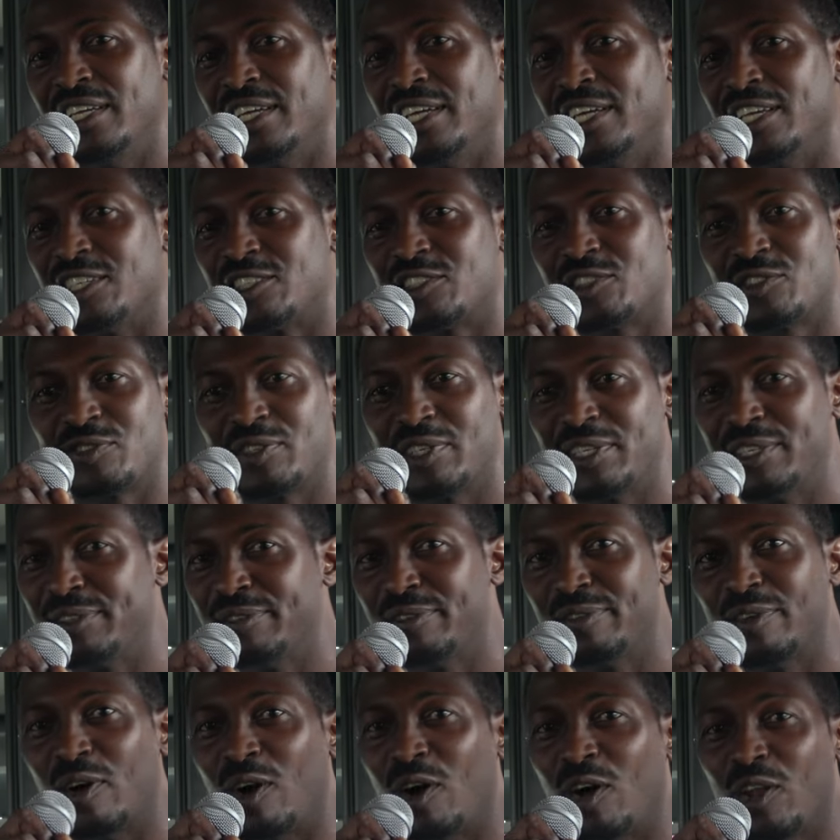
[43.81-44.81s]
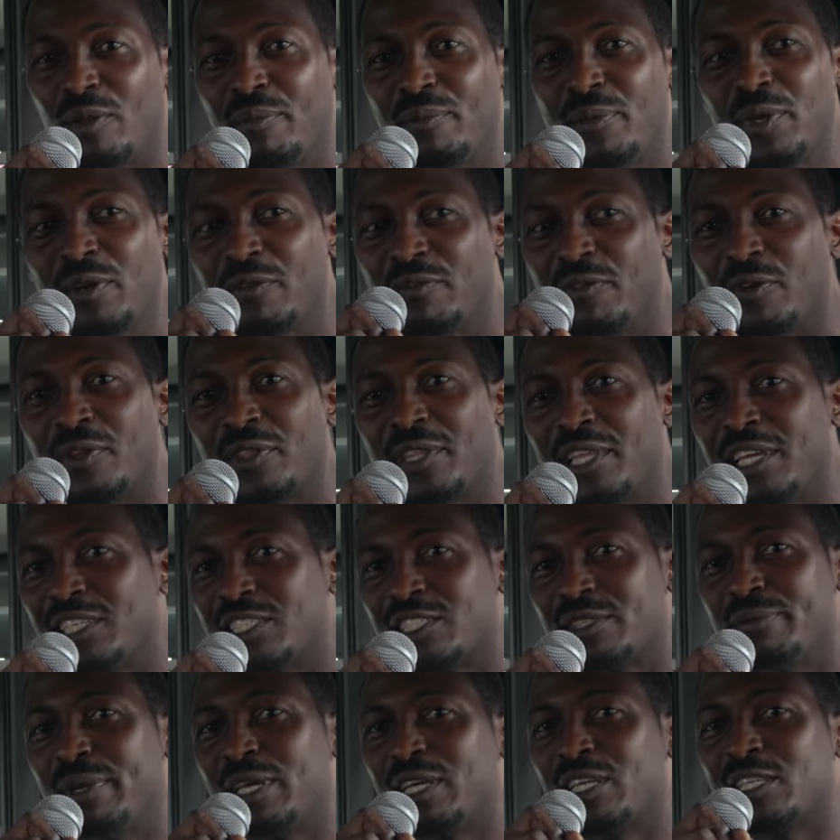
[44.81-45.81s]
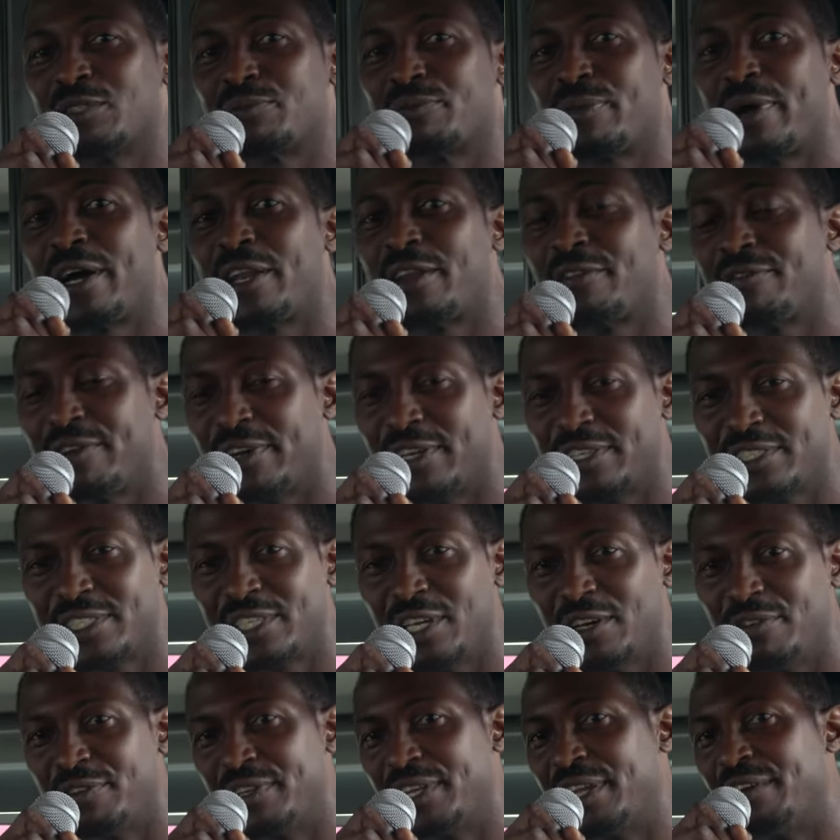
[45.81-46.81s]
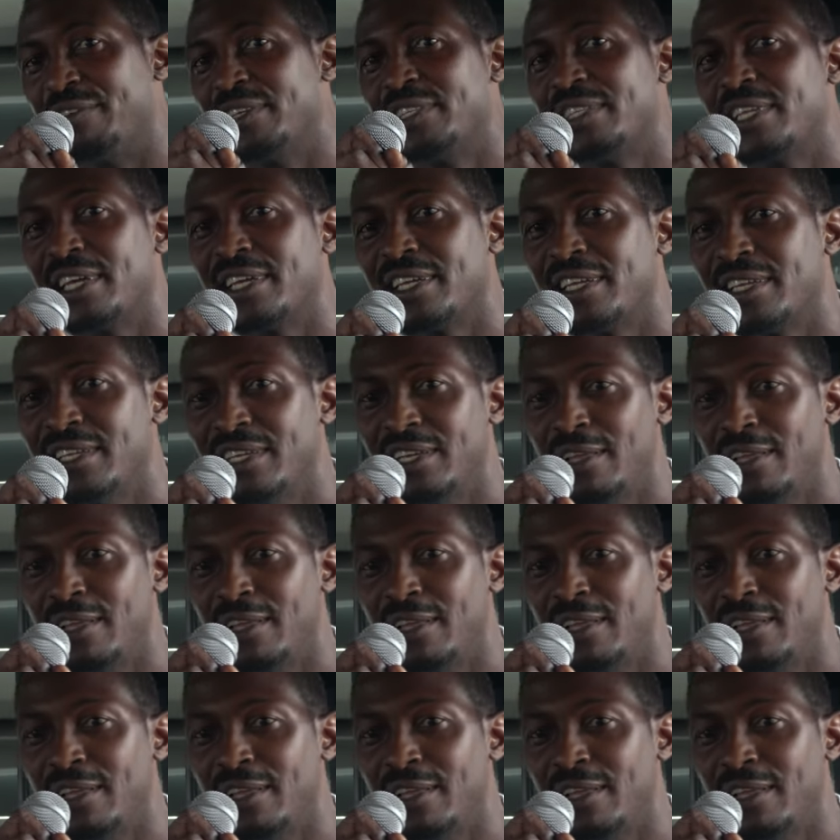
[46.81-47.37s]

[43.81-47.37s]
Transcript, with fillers: history, all the beautiful things to make us proud of ourselves and everything.